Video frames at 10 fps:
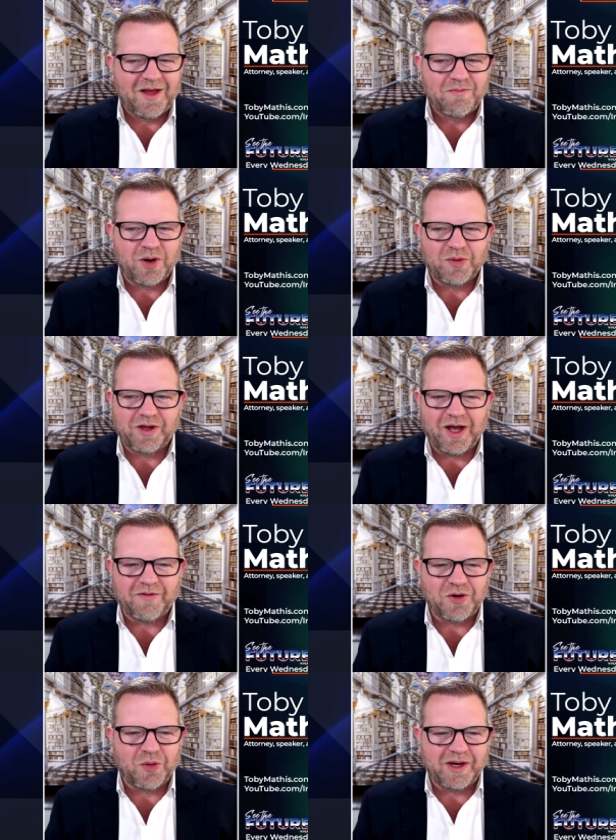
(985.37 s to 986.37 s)
But will you
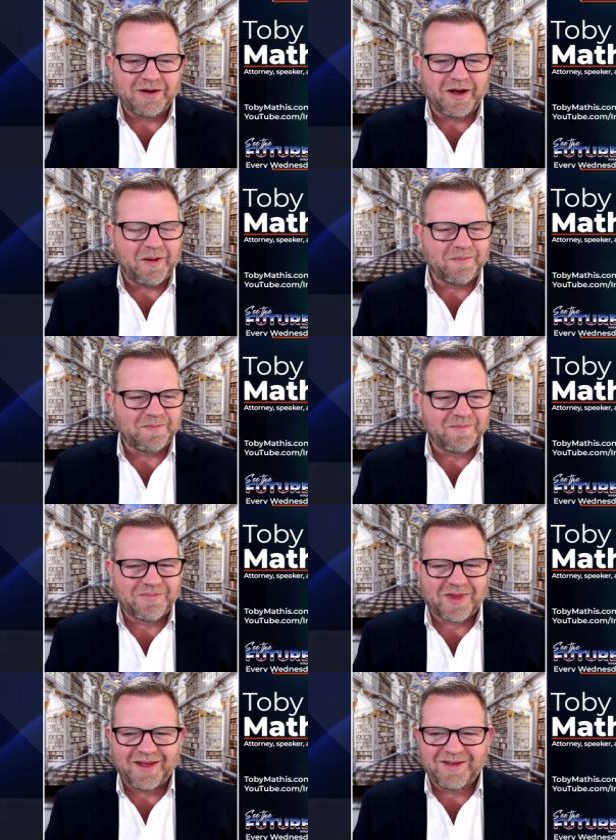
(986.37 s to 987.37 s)
have no income?
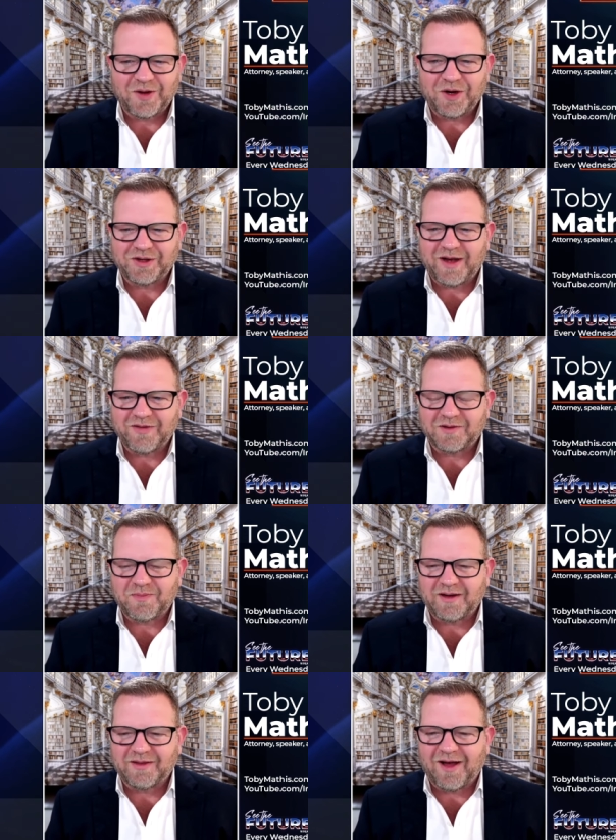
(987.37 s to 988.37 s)
So you just have this
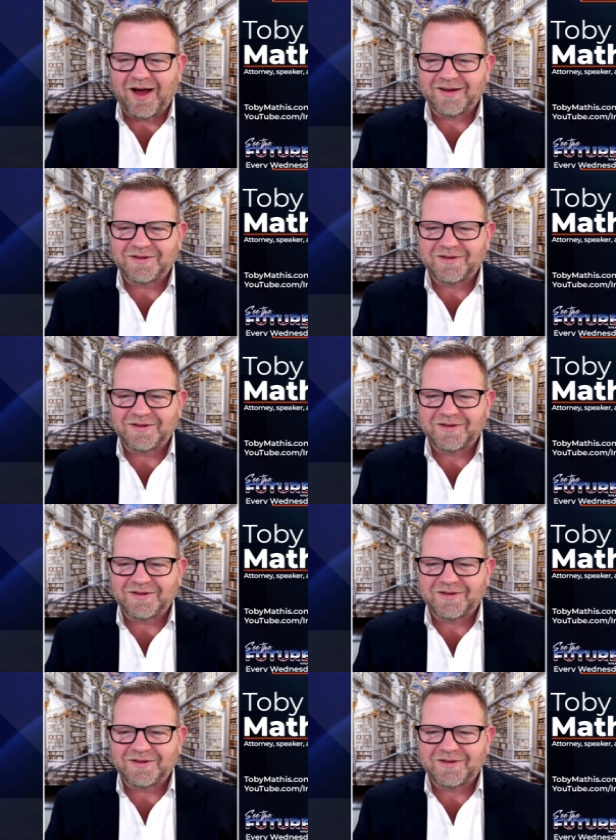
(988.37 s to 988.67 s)
big loss.